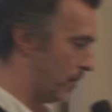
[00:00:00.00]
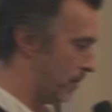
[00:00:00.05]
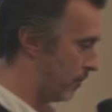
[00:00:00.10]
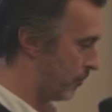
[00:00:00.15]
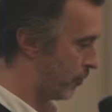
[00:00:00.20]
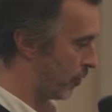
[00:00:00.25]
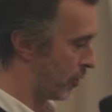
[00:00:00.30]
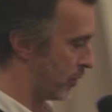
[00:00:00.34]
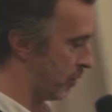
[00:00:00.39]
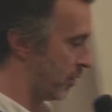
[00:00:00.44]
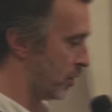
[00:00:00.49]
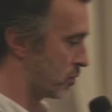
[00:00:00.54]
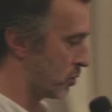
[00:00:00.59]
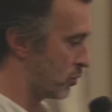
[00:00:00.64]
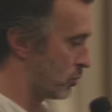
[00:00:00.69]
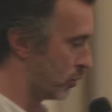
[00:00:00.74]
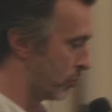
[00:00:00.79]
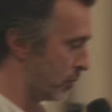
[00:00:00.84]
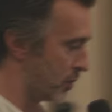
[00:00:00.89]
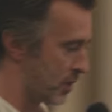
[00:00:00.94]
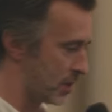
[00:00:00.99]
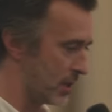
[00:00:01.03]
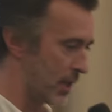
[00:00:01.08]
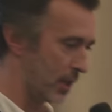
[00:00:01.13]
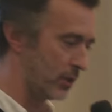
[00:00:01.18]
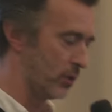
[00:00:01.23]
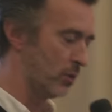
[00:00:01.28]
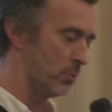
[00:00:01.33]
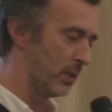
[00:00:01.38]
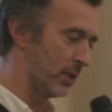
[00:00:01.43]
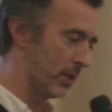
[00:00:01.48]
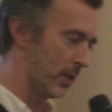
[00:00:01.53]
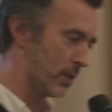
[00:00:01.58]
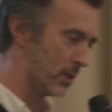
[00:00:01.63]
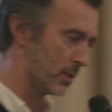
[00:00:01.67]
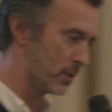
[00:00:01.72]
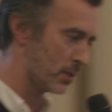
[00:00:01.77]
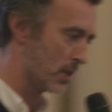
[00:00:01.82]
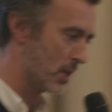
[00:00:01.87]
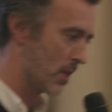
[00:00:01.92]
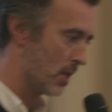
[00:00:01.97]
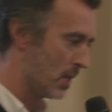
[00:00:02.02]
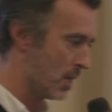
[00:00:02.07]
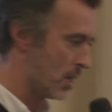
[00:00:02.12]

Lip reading: foreigners and tourists like nobody else,